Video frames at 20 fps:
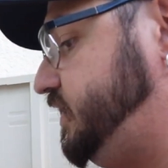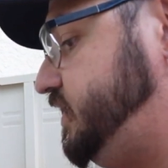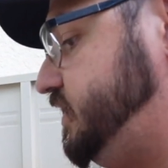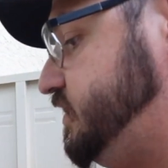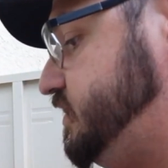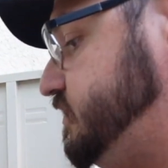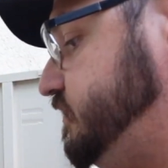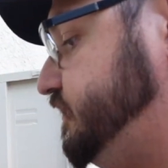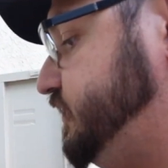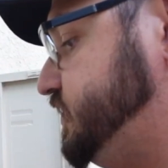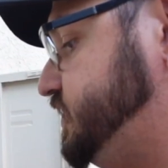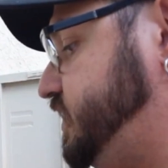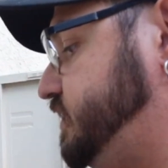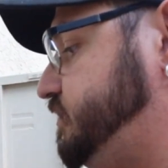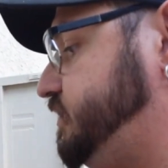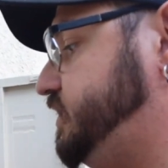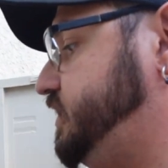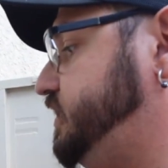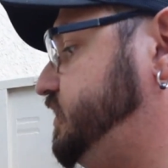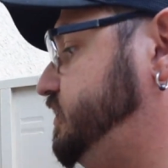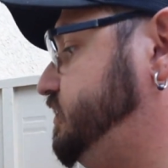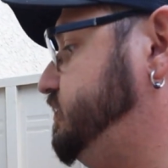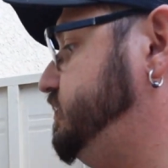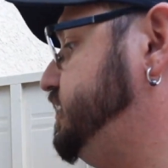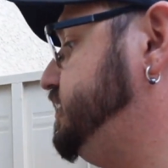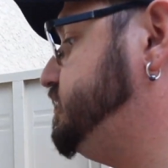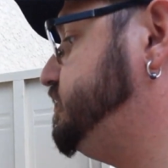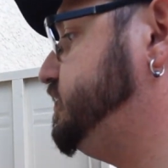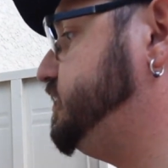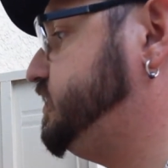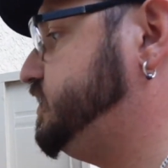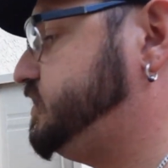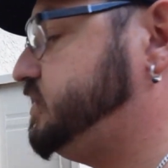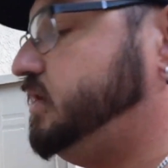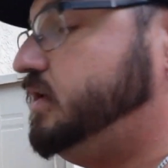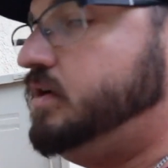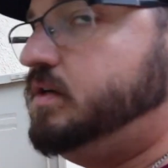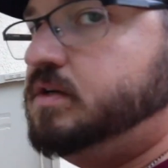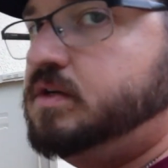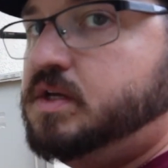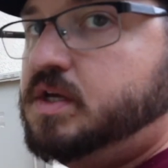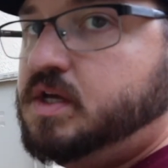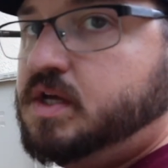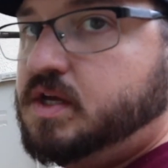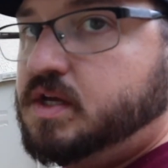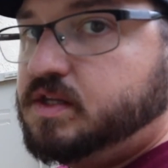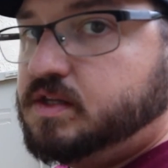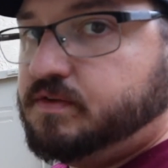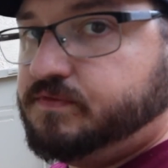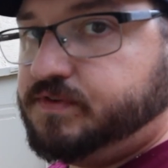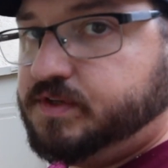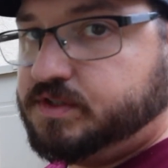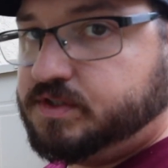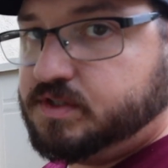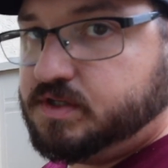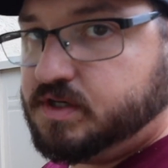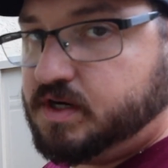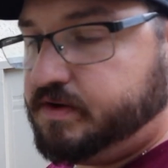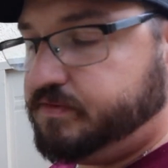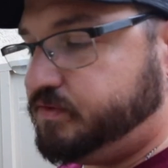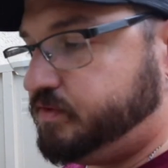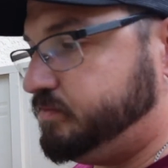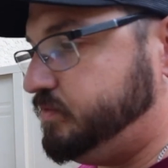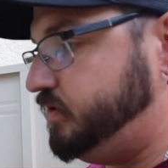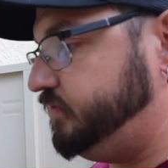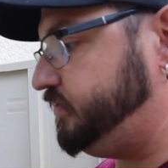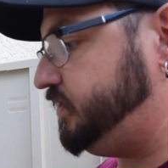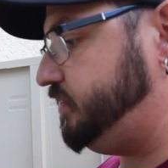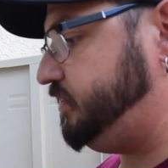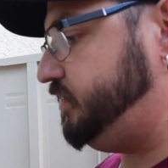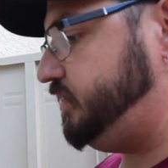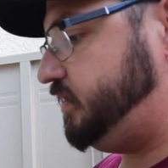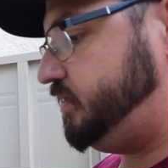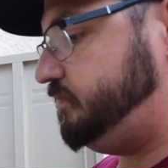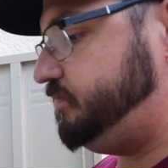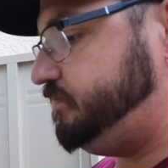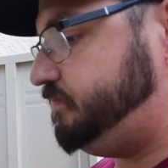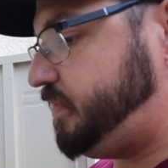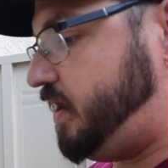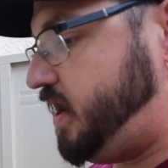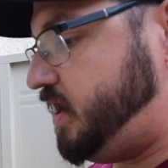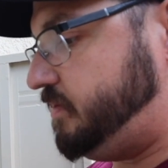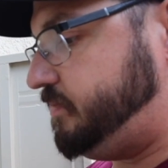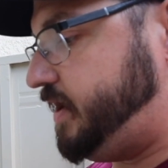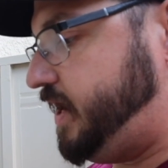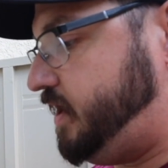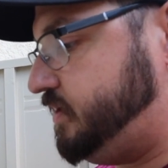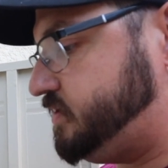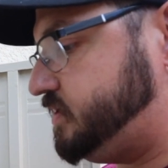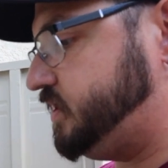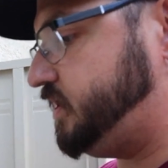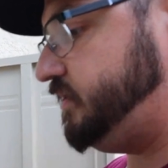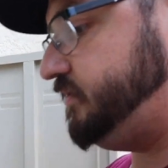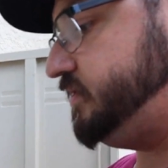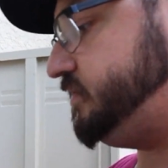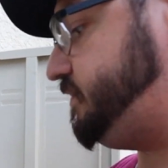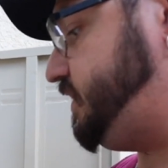it. So first thing we're going to do is we're going to install the filter. I've removed the bottom housing of it to